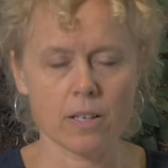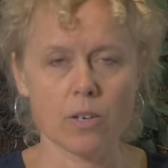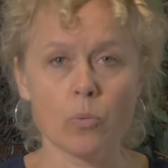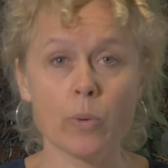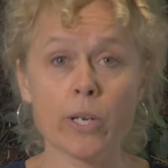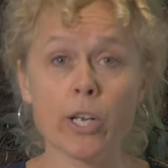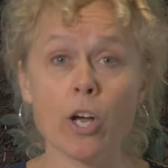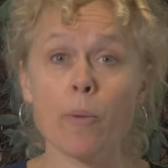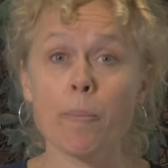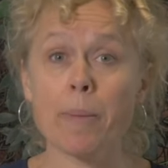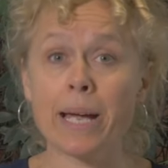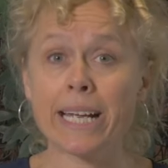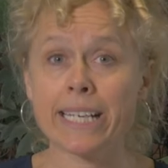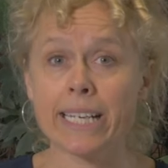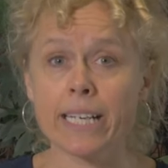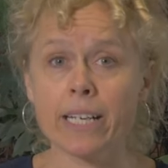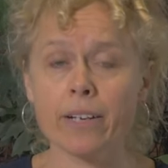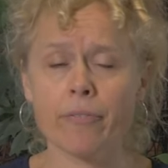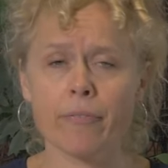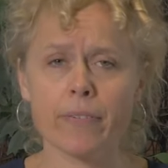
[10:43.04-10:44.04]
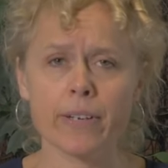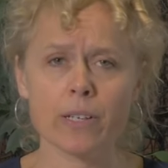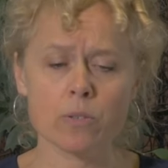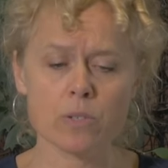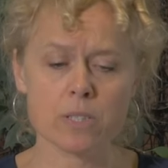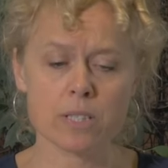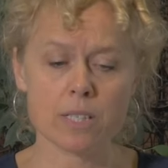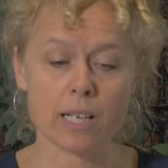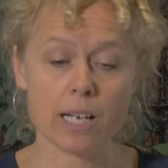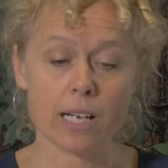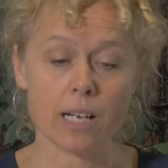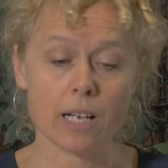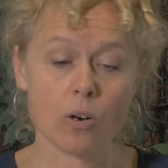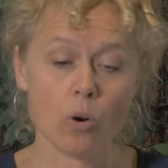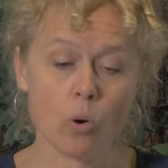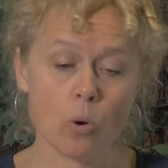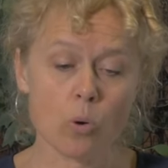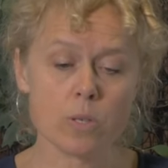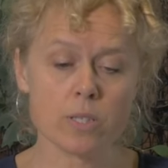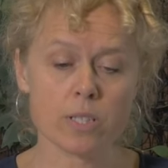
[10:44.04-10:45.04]
We know magnetic fields
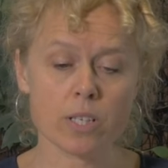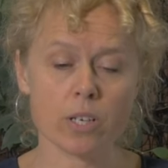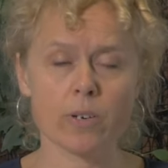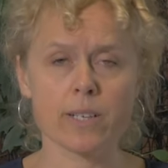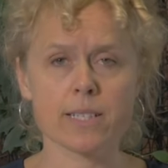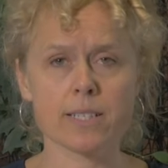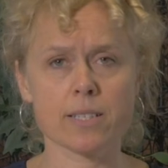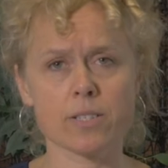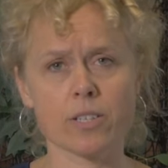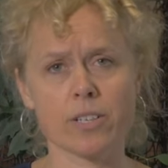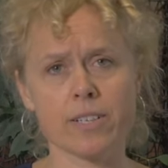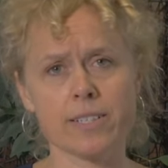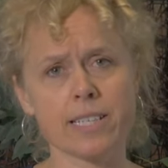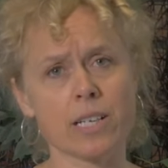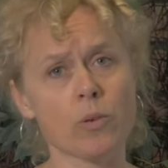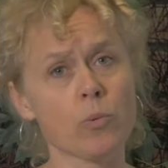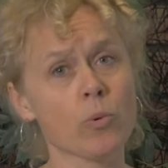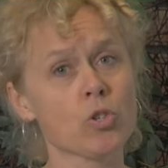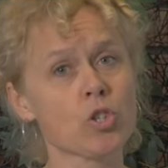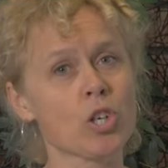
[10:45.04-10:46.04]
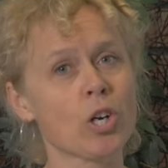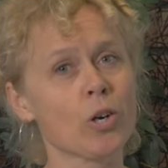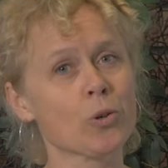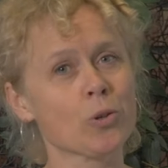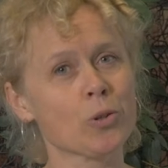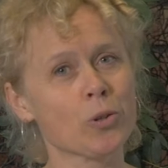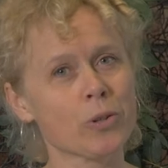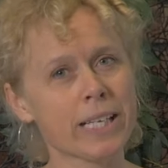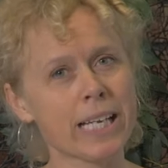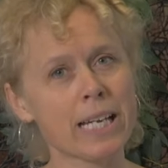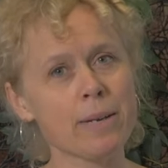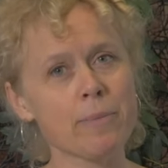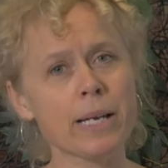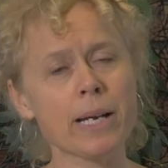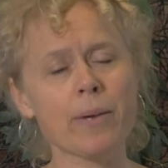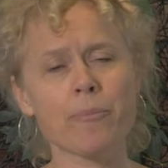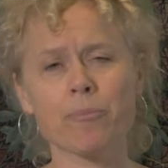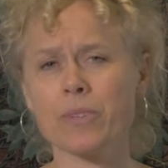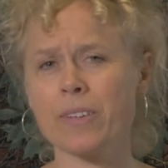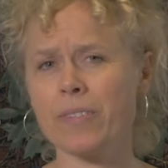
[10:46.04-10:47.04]
also is associated with childhood
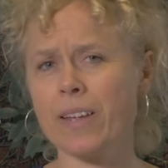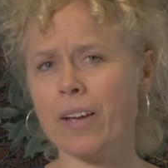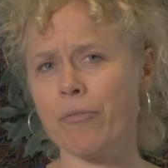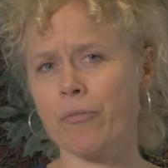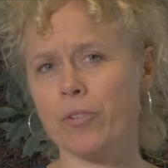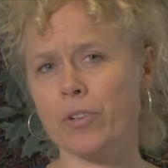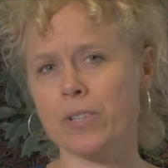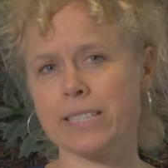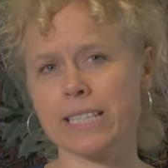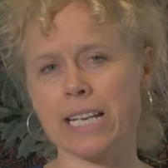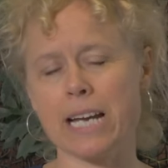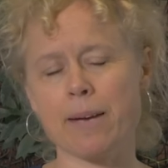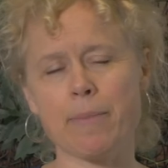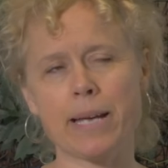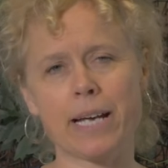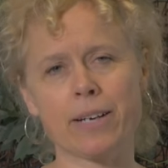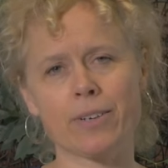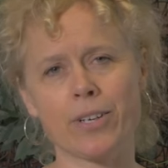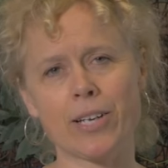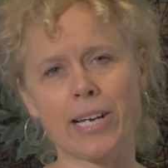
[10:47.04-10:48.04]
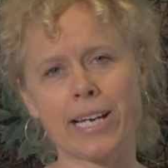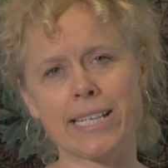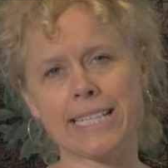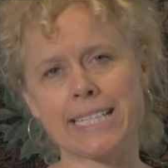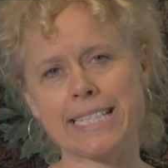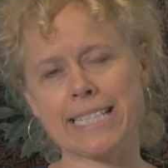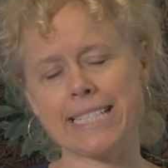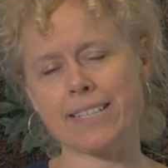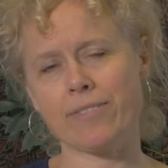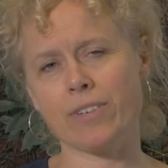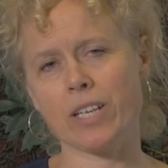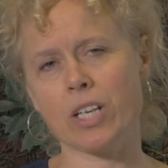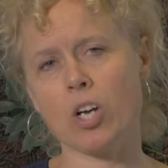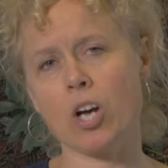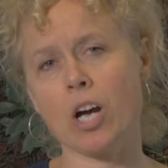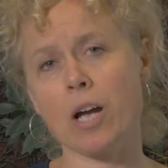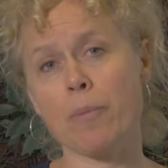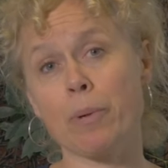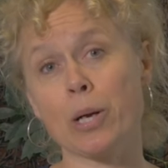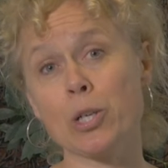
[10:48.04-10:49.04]
leukemia, and that first came out in
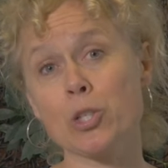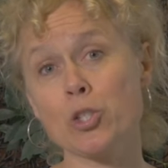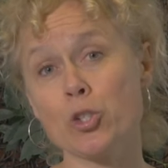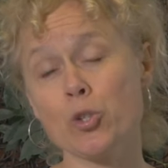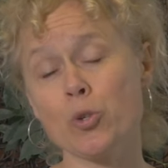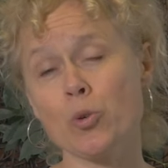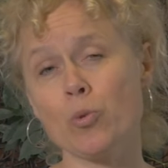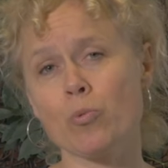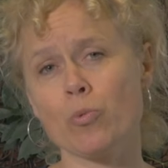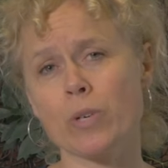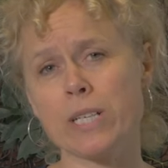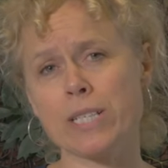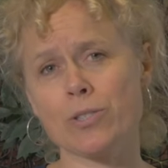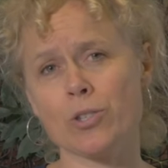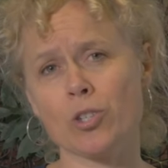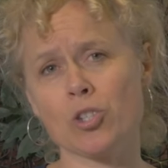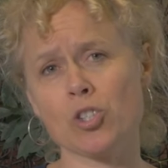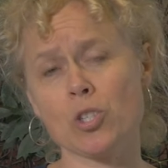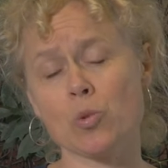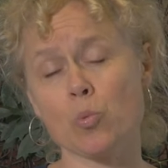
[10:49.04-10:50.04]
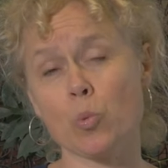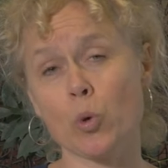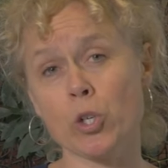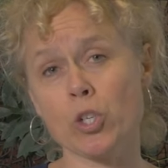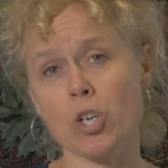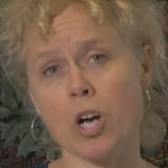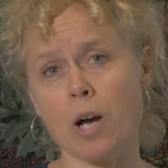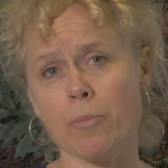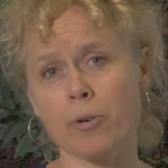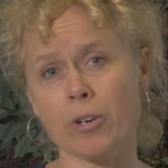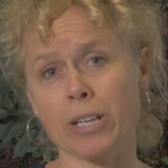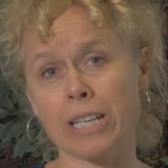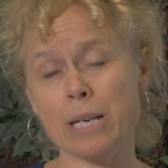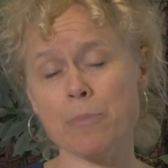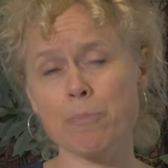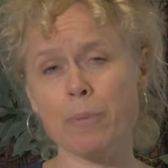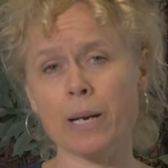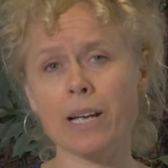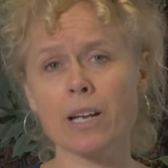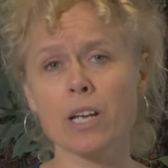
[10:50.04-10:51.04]
1979 by 2 researchers, Wertheimer and
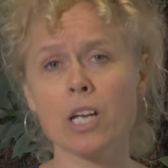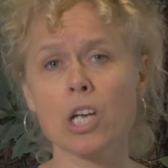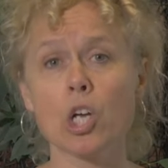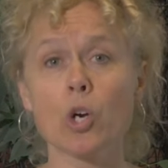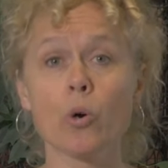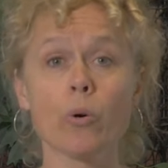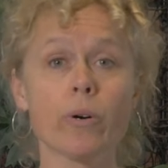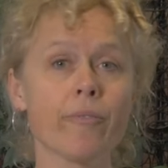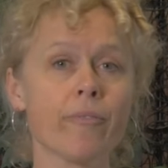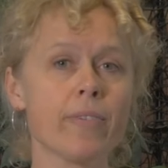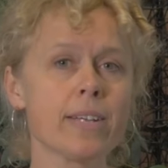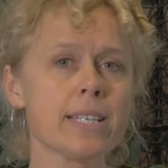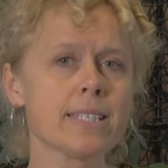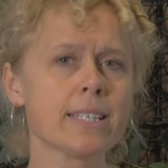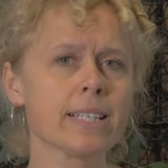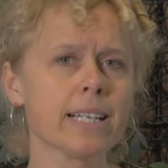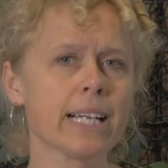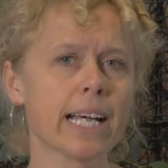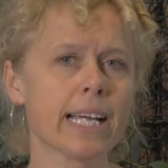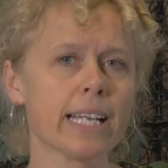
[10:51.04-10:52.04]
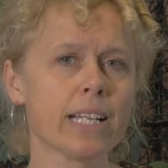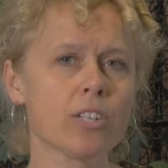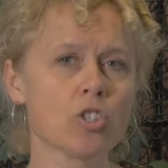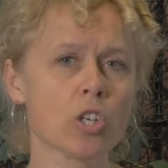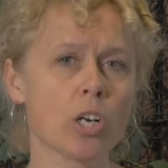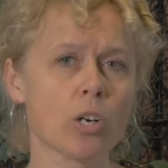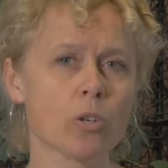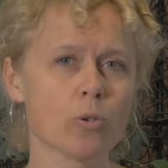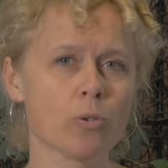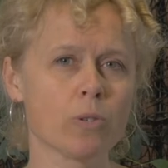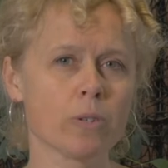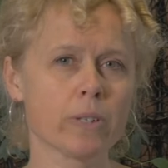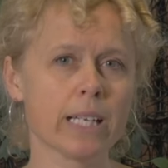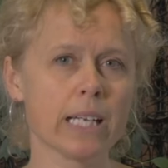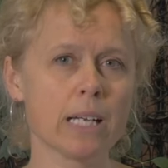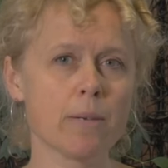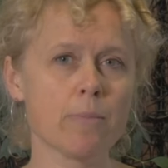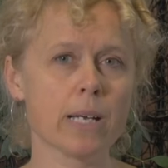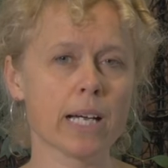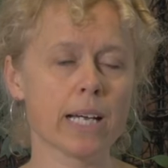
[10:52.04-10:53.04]
Leeper, who were investigating childhood
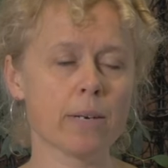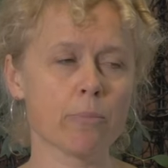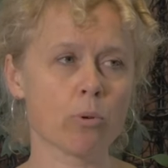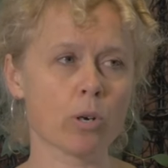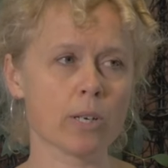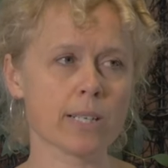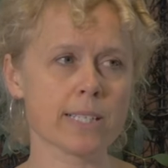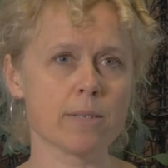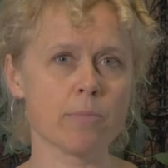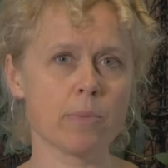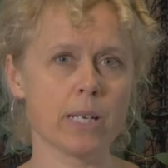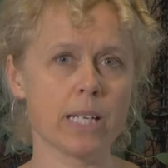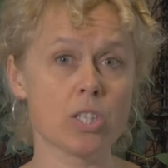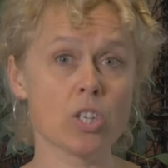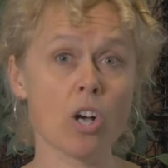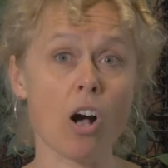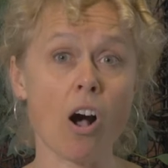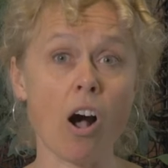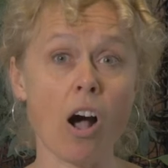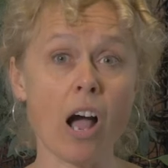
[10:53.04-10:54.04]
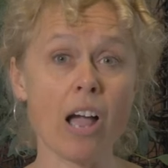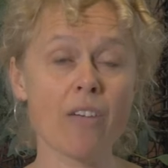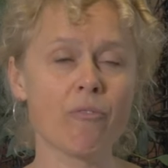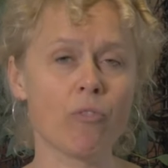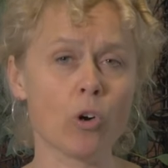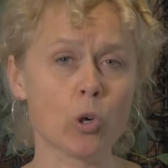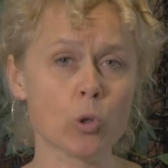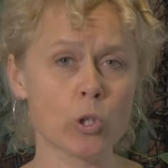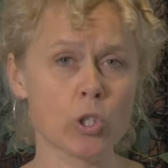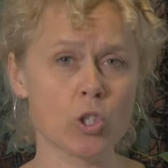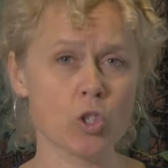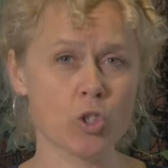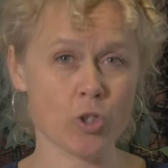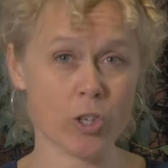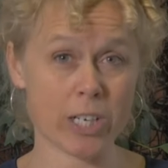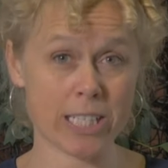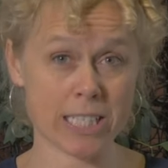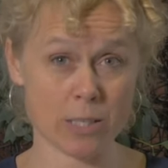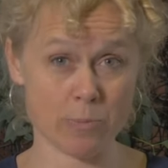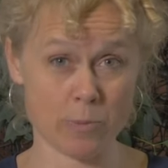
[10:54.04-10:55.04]
leukemia and proximity to high voltage
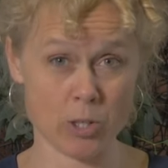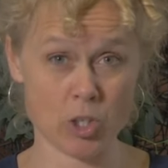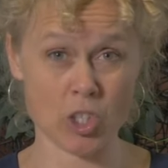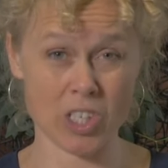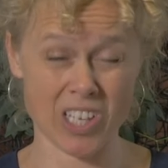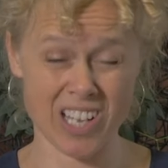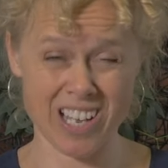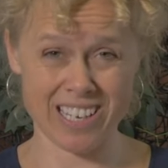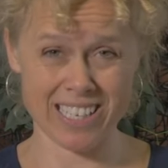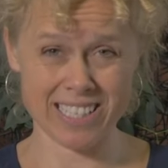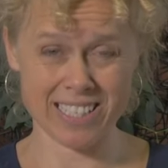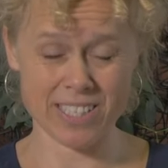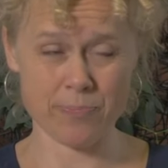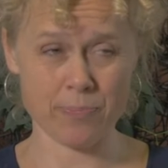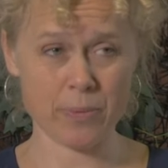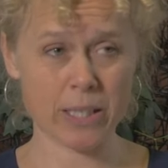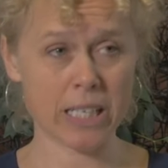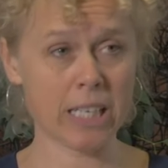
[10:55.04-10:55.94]
transmission lines.